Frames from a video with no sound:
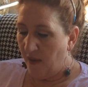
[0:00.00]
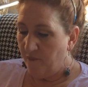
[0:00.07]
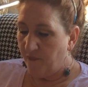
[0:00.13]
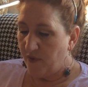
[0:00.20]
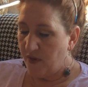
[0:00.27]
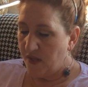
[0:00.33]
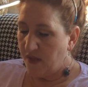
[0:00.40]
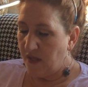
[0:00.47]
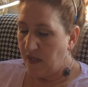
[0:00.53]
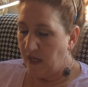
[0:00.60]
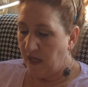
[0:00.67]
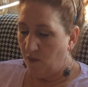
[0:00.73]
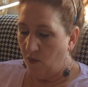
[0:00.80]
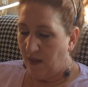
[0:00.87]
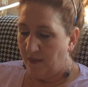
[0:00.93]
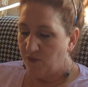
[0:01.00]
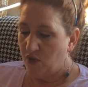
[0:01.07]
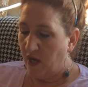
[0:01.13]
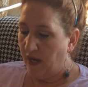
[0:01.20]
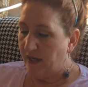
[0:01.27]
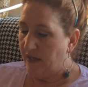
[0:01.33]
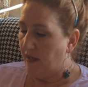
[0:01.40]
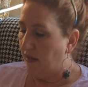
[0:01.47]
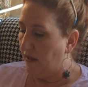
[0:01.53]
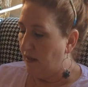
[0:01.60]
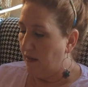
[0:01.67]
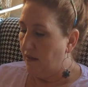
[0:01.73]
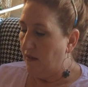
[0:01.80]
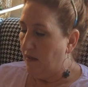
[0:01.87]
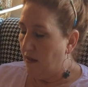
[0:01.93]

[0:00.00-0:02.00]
up first thing, and while I'm trying to